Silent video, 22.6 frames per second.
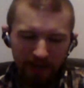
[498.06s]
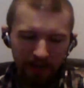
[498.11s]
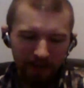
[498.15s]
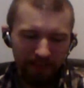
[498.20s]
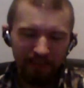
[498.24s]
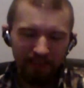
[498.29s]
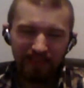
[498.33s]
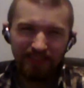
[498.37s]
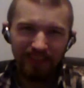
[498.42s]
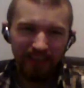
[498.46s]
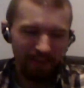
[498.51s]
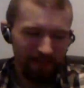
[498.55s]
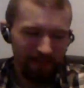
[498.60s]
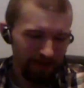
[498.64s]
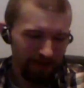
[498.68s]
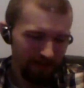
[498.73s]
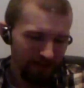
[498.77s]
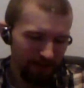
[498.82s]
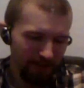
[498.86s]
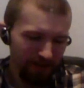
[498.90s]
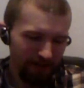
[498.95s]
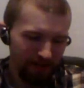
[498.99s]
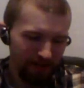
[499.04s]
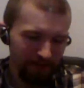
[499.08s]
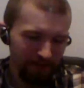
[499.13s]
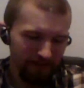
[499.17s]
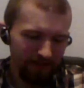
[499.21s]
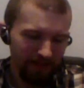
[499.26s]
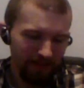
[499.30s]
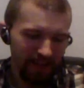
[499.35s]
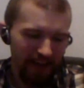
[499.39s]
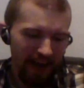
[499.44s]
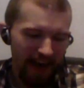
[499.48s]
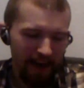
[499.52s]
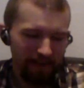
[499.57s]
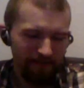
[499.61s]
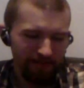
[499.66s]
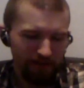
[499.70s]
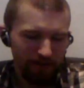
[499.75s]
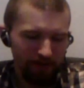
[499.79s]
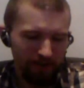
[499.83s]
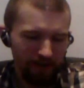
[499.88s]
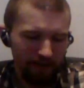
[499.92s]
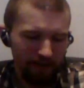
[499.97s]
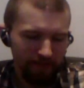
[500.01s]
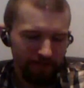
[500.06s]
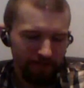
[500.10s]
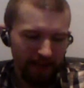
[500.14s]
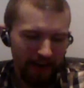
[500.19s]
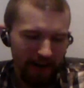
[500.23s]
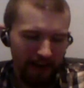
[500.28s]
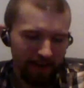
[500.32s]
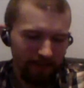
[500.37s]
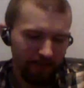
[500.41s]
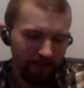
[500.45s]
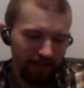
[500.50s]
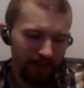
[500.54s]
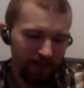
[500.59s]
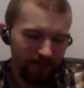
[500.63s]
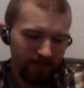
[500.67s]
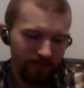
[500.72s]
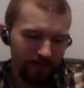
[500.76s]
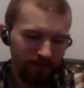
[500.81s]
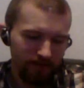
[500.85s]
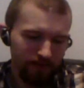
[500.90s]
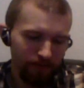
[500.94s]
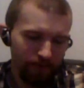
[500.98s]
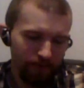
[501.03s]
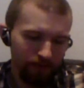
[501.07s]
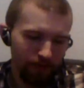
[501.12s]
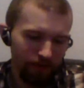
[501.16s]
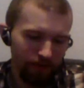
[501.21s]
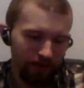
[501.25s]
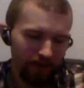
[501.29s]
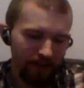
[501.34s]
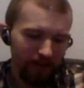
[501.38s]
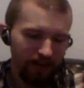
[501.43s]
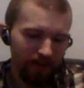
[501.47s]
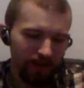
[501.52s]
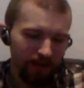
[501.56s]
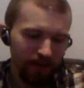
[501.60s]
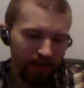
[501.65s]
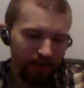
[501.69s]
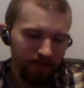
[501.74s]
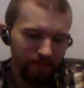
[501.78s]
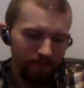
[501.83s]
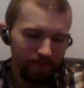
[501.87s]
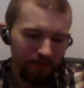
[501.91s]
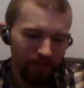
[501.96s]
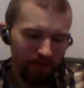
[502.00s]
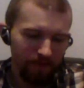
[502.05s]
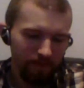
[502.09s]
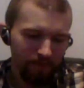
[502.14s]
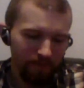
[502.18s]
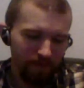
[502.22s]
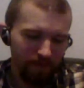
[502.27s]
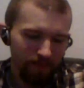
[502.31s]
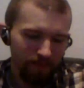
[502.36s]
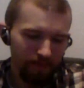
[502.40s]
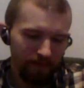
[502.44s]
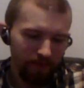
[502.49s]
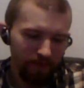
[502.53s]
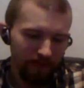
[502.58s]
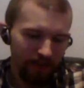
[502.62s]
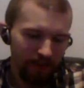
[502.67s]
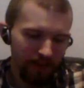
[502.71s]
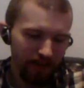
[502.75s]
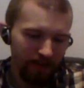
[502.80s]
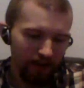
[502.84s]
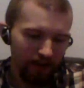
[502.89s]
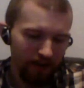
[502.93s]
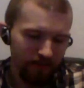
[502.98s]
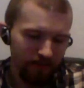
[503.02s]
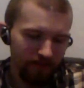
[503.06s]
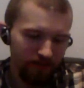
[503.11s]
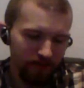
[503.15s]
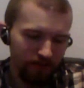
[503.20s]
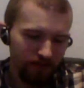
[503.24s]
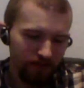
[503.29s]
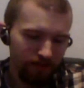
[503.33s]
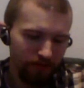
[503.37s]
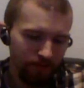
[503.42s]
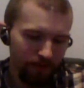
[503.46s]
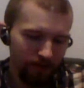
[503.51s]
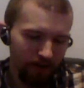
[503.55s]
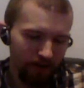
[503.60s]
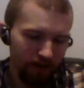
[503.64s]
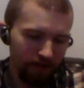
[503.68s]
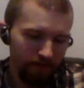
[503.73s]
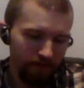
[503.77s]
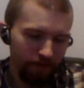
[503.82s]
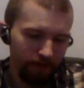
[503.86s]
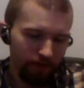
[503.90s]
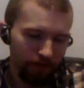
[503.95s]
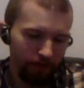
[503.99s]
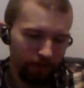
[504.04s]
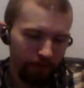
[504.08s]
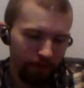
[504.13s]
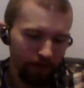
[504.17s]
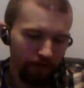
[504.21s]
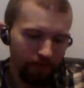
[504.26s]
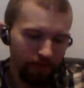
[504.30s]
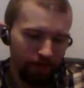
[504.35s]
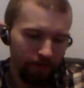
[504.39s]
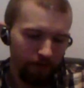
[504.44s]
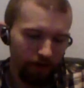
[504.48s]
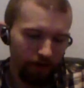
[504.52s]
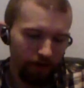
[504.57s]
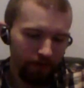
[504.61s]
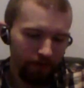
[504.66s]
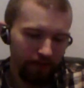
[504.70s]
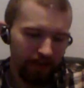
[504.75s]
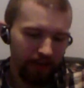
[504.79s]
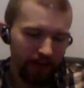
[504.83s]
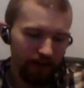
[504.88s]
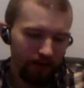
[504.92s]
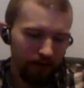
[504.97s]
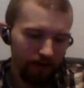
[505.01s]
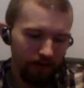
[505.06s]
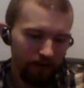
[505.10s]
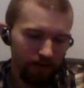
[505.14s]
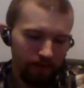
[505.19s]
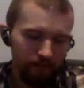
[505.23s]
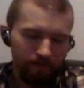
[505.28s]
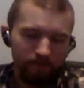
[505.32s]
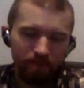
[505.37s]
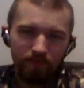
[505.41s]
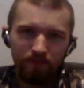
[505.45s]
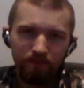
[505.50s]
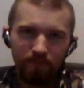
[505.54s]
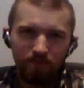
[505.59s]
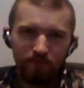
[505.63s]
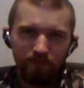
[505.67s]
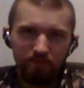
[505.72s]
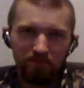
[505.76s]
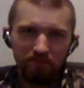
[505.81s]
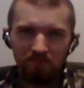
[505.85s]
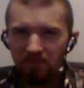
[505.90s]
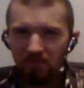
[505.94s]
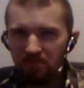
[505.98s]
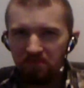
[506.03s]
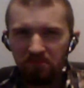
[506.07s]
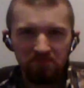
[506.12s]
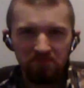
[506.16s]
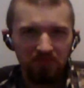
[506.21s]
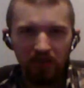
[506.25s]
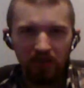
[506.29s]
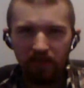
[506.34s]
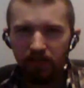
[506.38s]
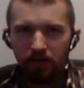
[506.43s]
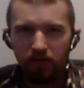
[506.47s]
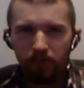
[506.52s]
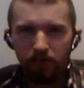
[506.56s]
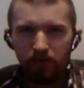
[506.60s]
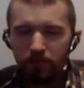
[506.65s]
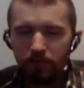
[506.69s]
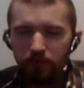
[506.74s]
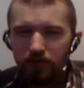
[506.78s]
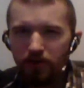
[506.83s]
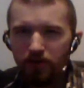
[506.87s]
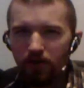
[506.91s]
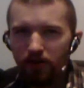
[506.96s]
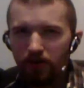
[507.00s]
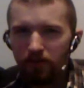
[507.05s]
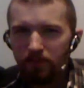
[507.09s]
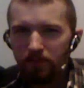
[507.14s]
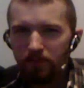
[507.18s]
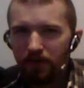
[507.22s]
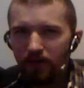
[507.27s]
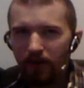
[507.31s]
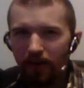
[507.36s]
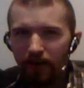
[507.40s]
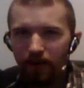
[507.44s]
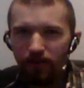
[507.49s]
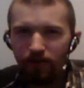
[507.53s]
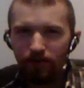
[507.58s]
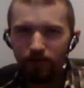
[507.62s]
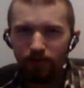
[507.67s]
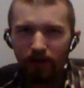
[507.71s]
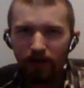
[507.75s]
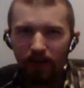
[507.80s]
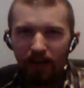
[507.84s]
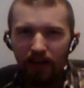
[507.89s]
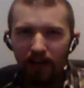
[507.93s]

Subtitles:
think it's either called the Avatar of Adolescent or the Constitute of Verthagon. I forget what it was called, but I know